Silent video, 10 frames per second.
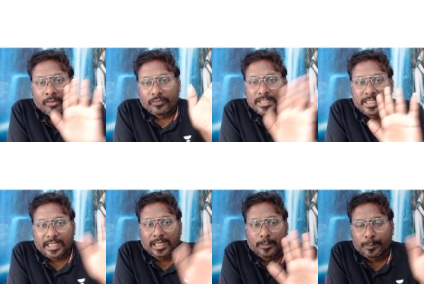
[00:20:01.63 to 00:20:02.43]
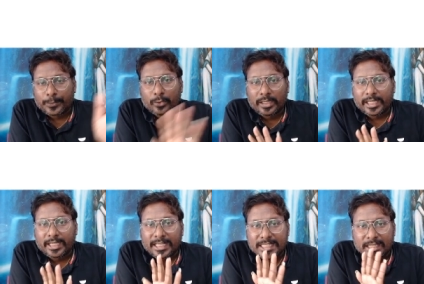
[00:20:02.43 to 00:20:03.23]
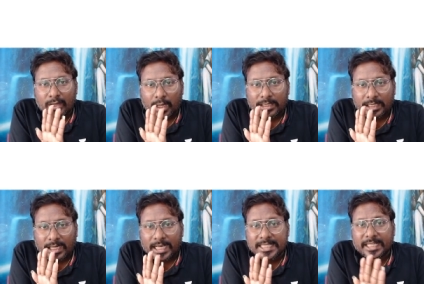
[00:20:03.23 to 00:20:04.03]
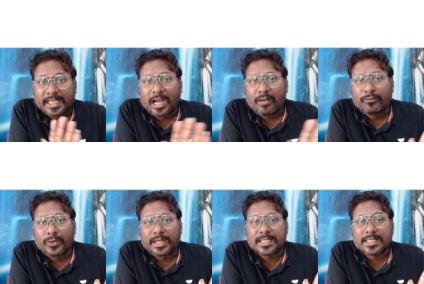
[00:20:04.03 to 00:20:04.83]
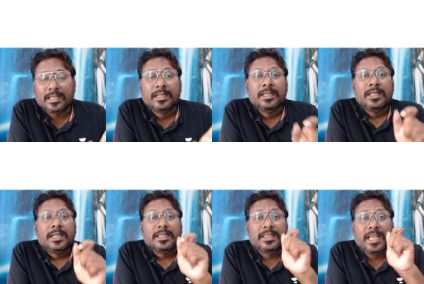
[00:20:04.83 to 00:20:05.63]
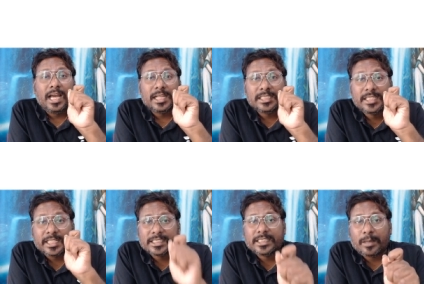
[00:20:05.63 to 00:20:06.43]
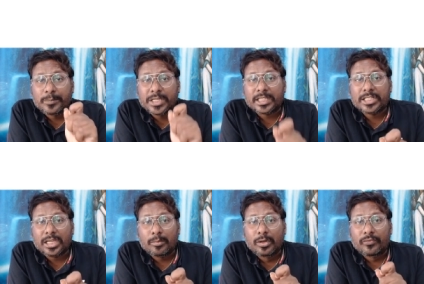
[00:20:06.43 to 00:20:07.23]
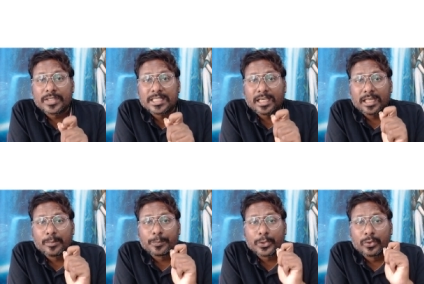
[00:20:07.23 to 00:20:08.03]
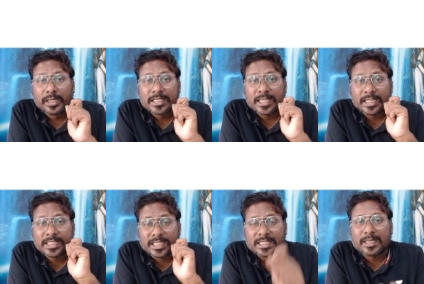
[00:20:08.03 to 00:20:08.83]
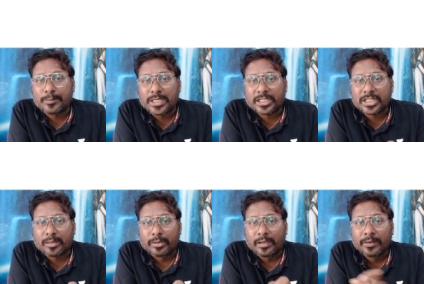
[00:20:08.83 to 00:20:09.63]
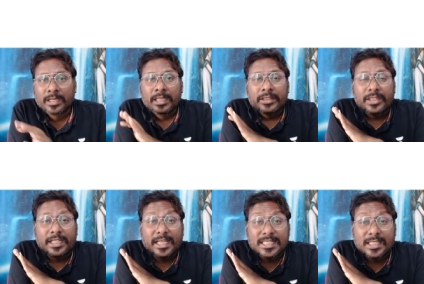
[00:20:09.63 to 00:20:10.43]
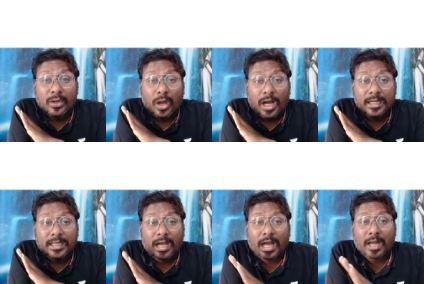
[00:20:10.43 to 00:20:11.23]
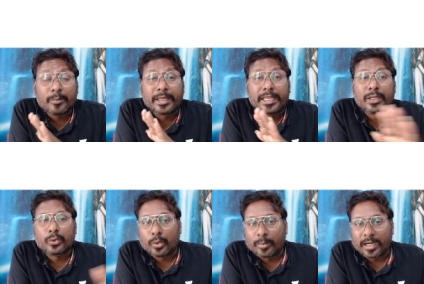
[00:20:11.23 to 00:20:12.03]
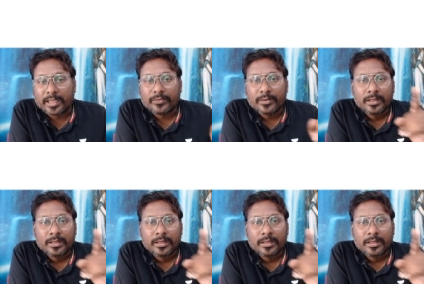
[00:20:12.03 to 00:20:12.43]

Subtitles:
Physical impurity does not cause any harmfulness. They are just objectionable. Physical impurities are just objectionable. They does not harm any to human life.